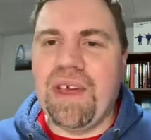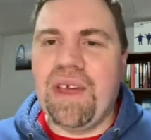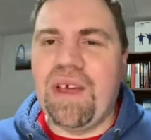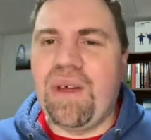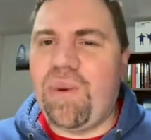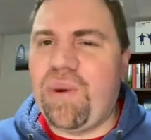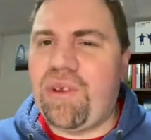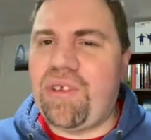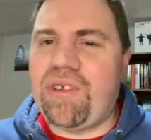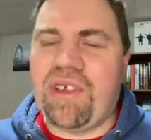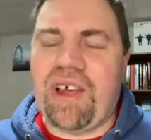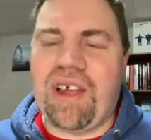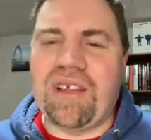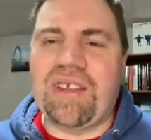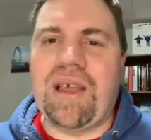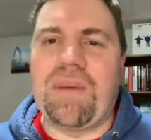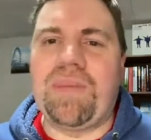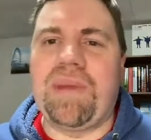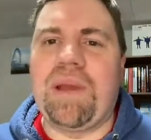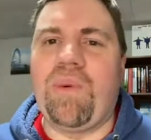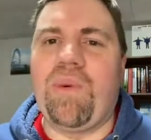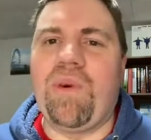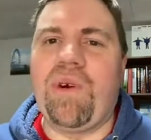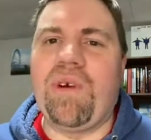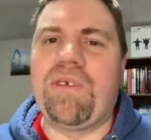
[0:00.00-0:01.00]
which a lot of times
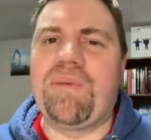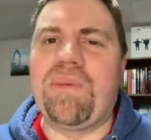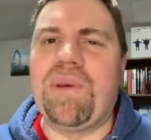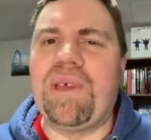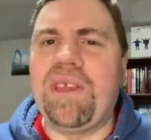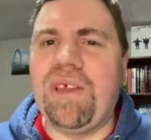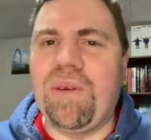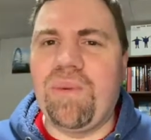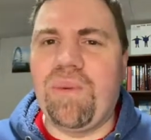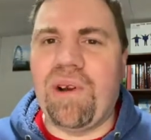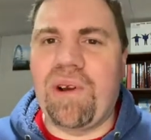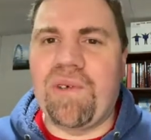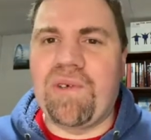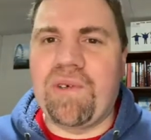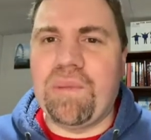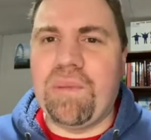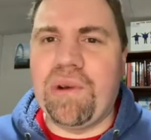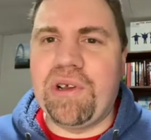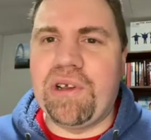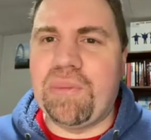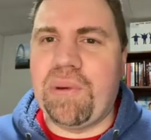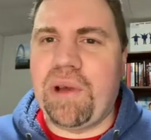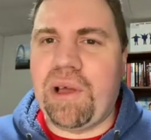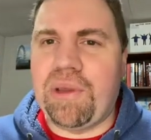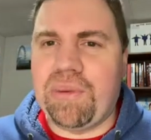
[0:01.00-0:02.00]
that works, but it didn't work for
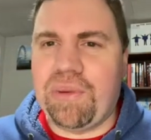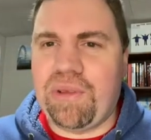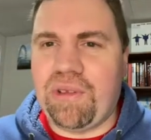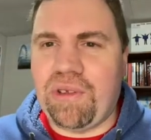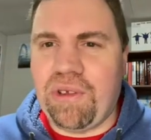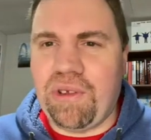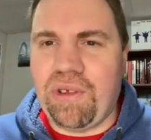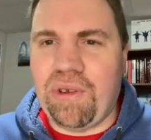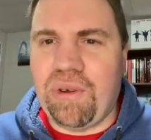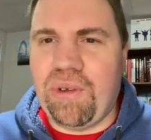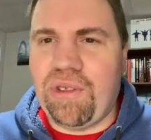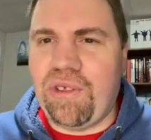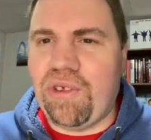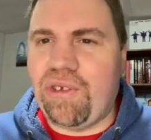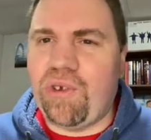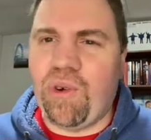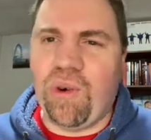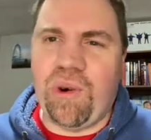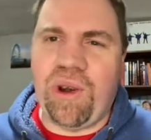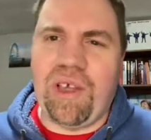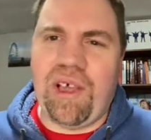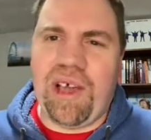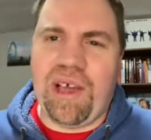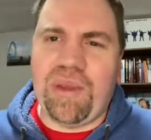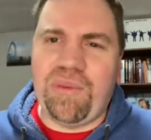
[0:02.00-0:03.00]
Mission Impossible 2. And the
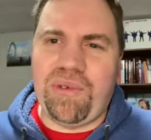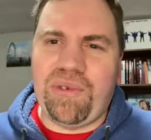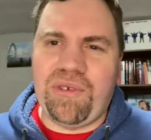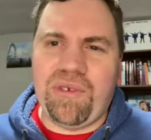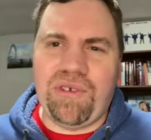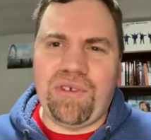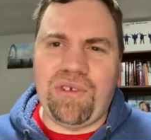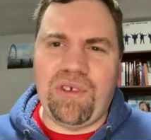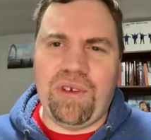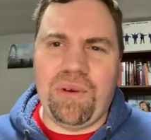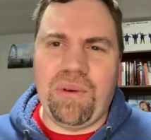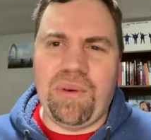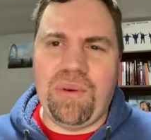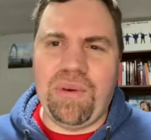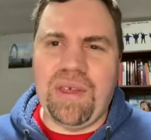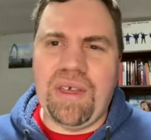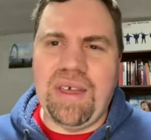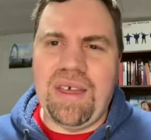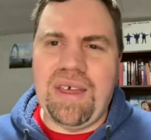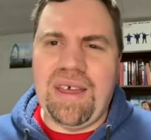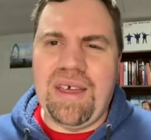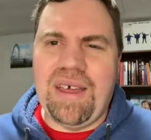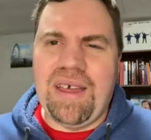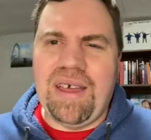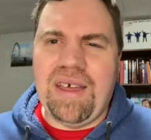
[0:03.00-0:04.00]
storyline was just so
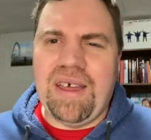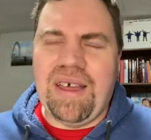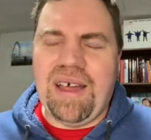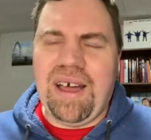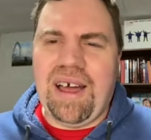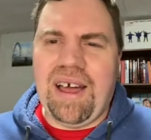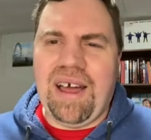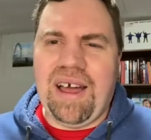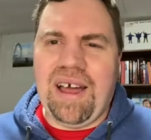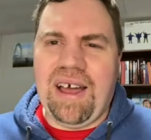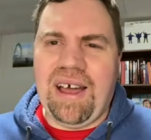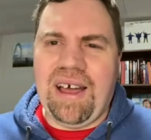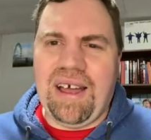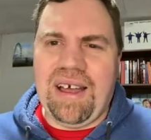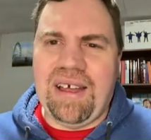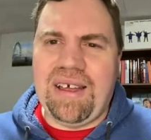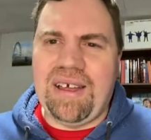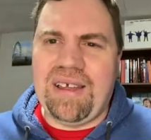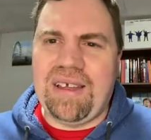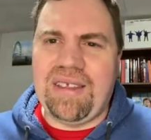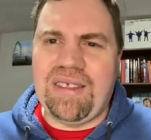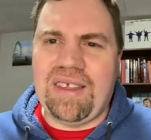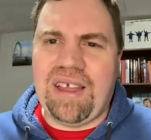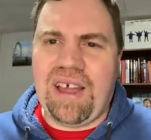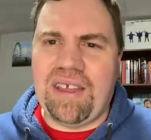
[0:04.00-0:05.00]

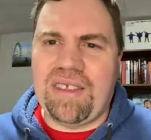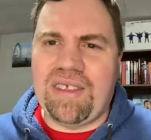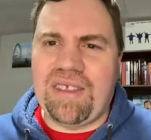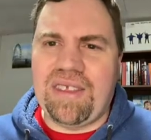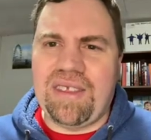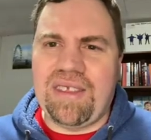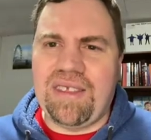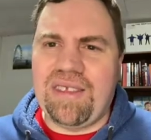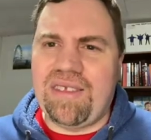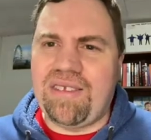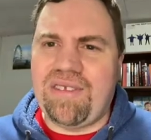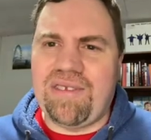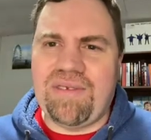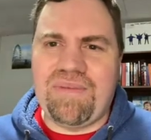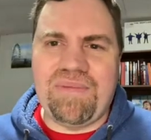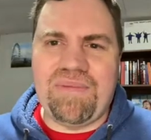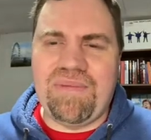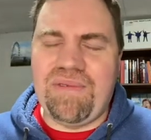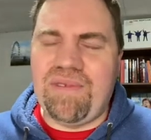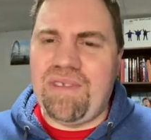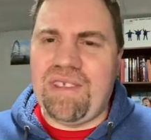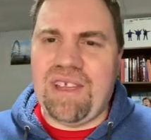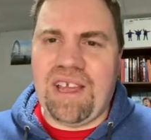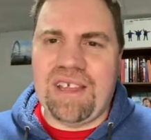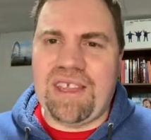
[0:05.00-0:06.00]
not
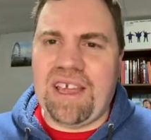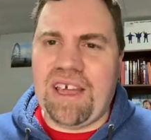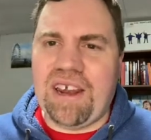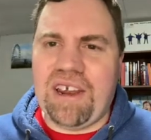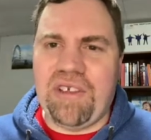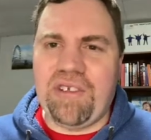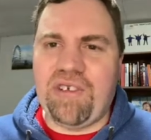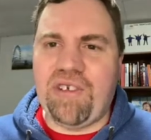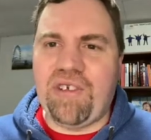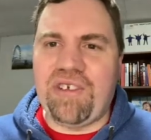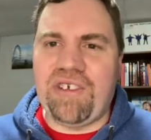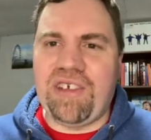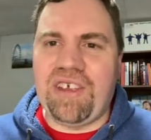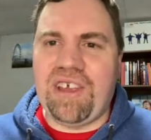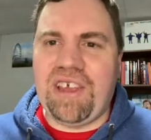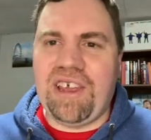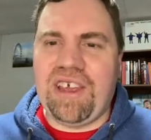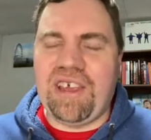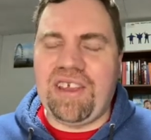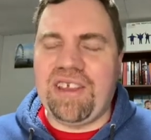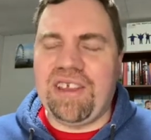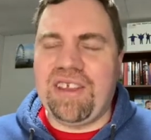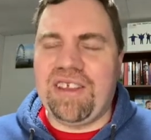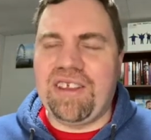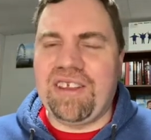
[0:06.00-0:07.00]
that
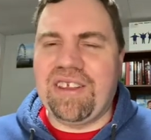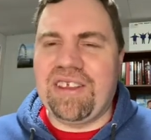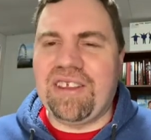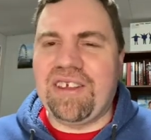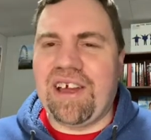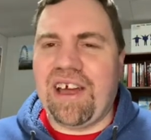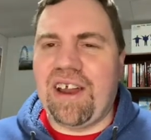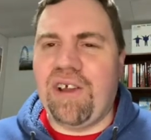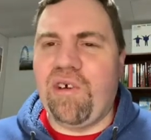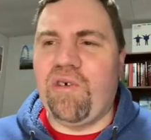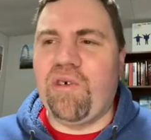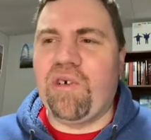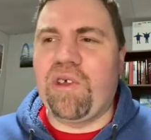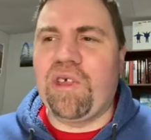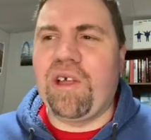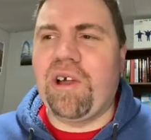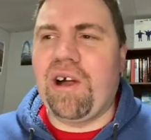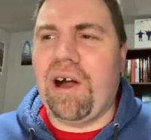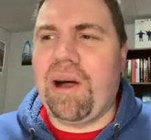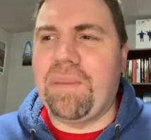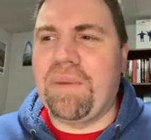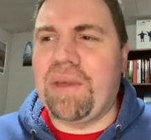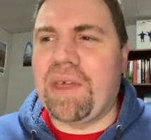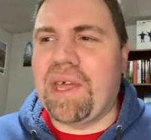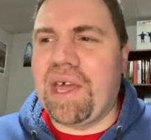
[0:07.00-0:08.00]
interesting and kind of overly
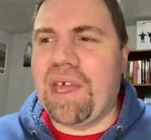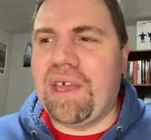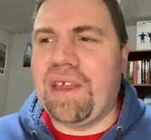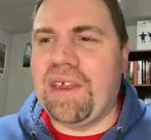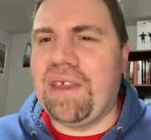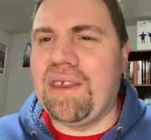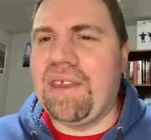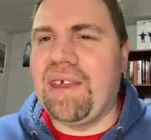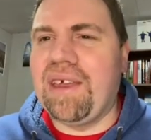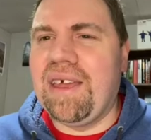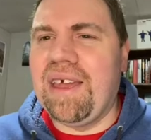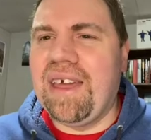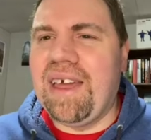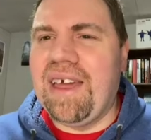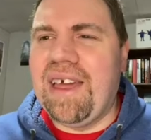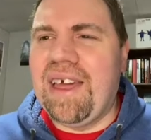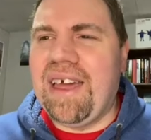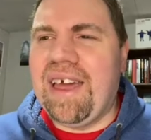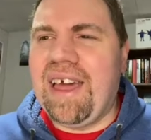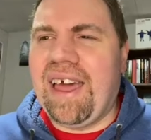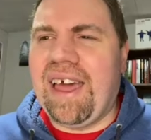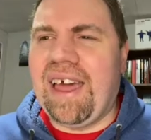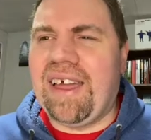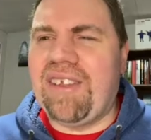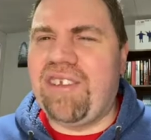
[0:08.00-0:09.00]
complicated.
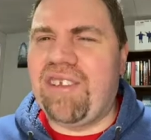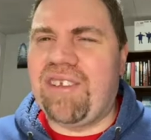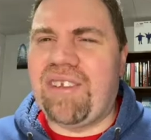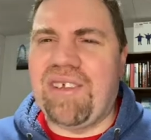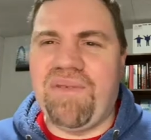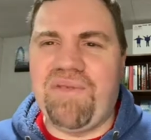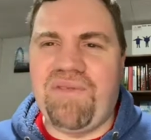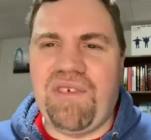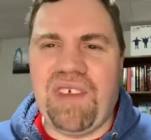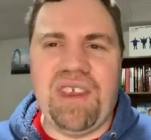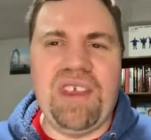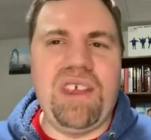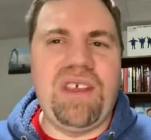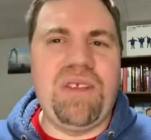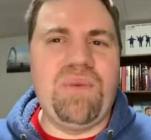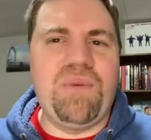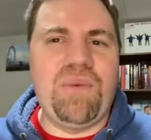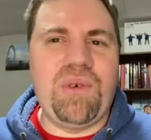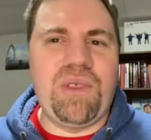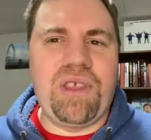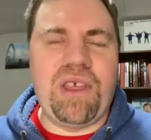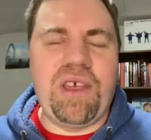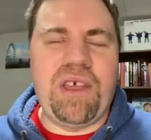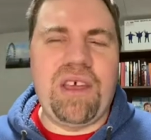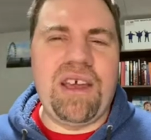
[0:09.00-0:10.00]
And it just didn't fit in
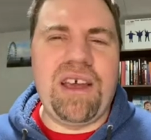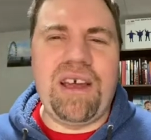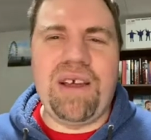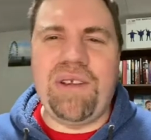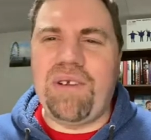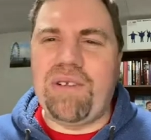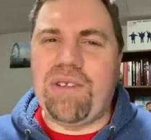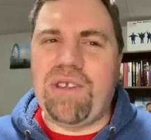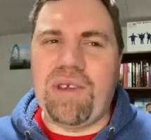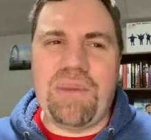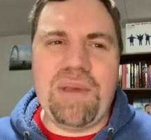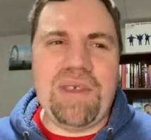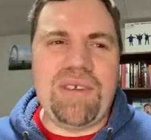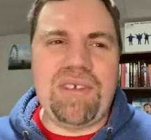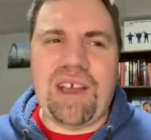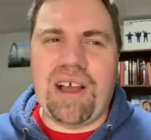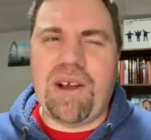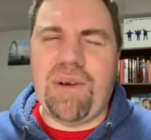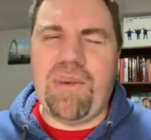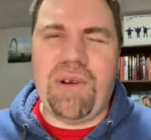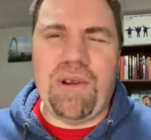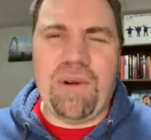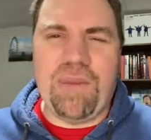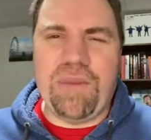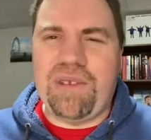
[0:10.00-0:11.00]
with I don't know, to me, the
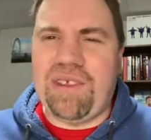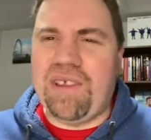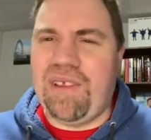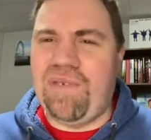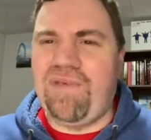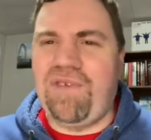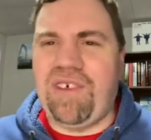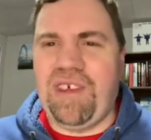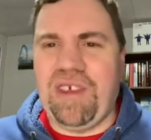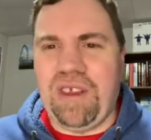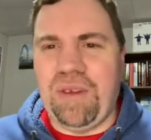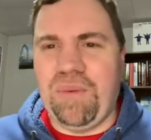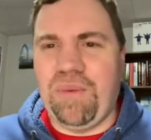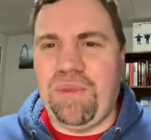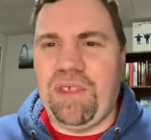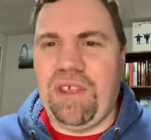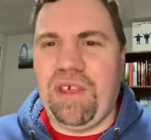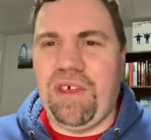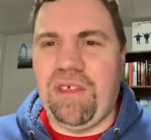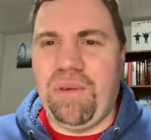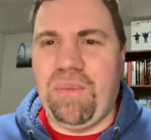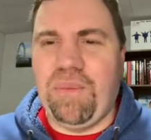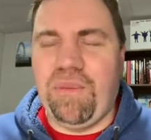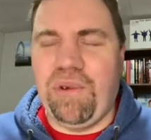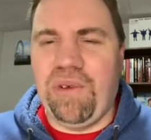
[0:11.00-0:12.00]
second one almost doesn't fit in with the
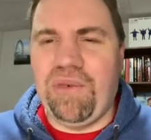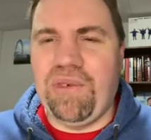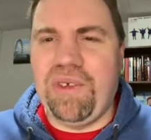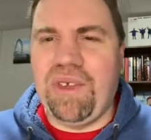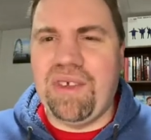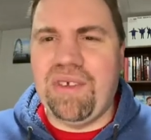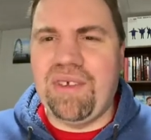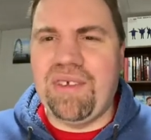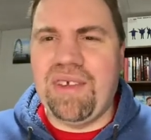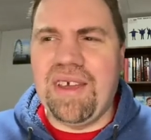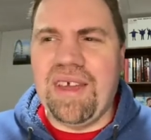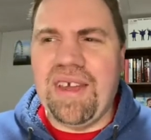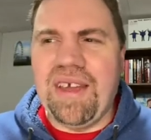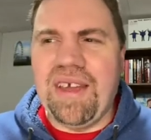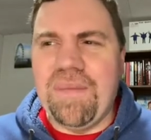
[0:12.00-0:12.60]
other movies.